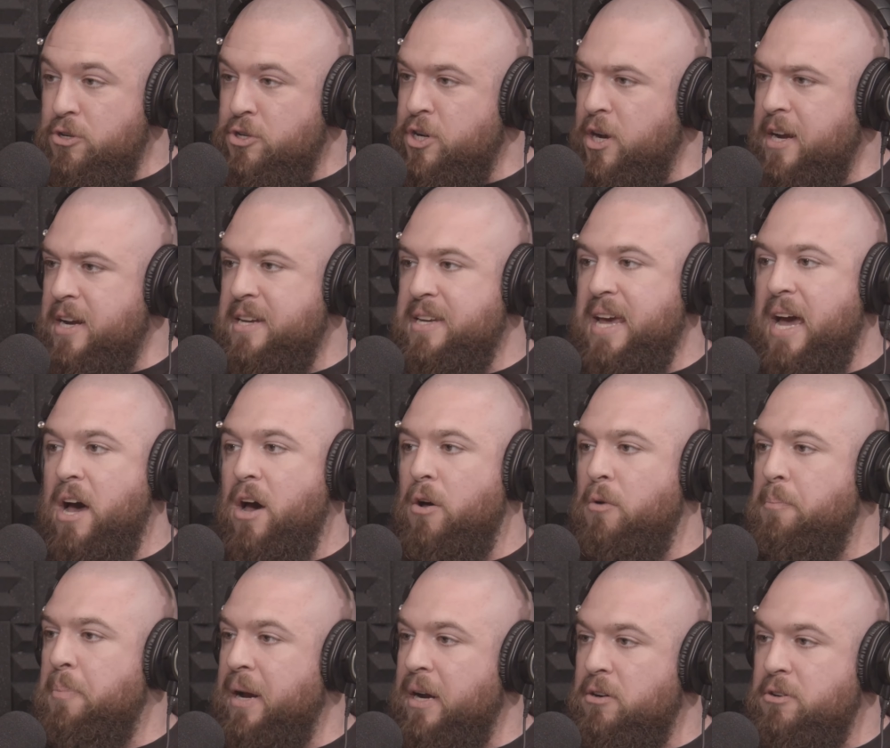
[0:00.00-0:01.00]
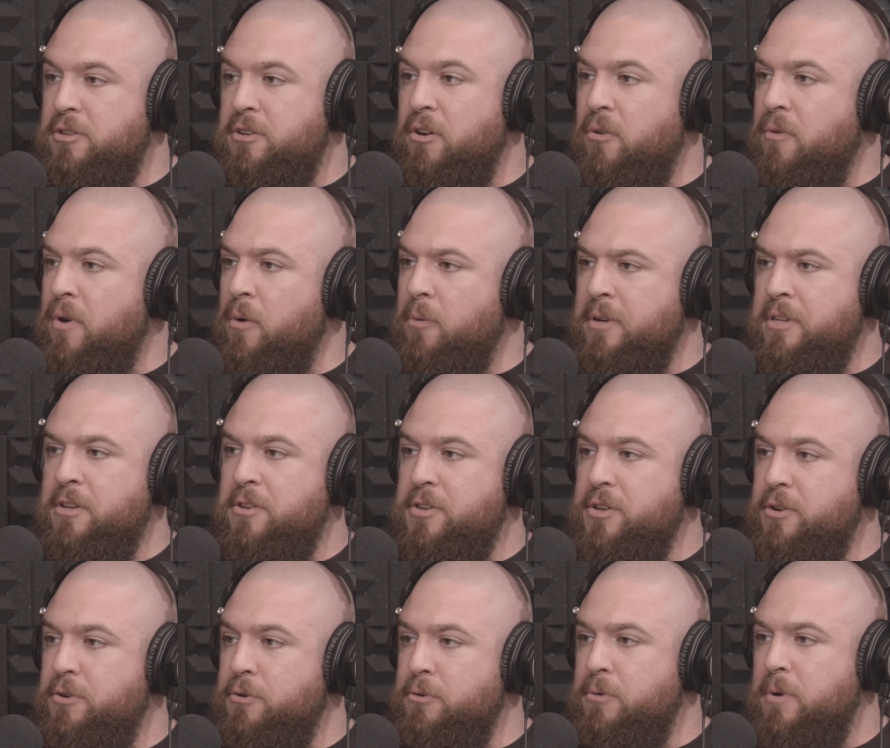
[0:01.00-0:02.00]
are shutting down, parents don't know what to
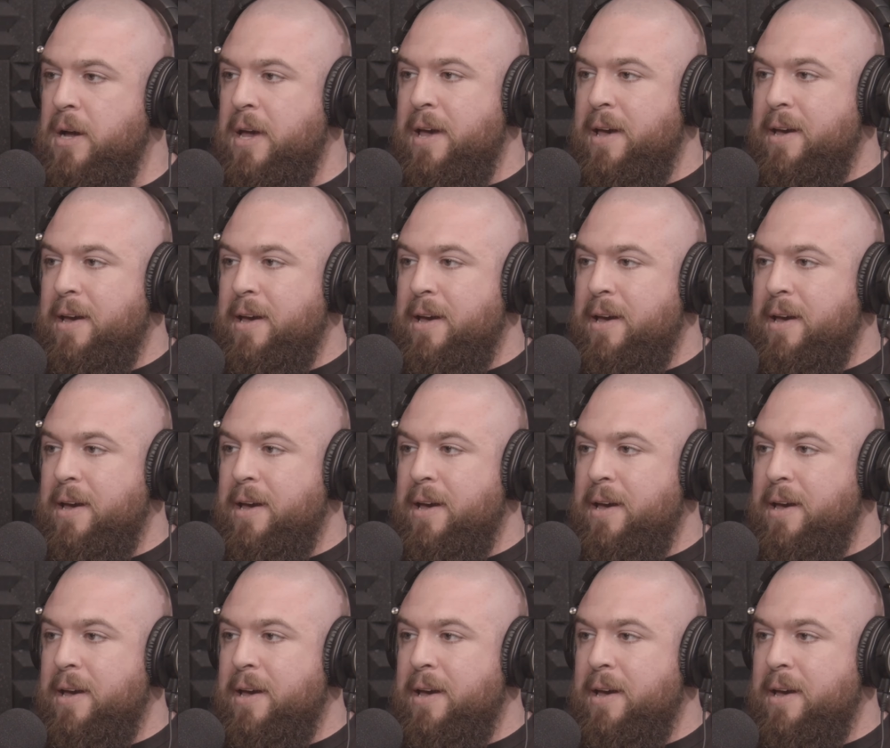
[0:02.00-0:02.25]
do.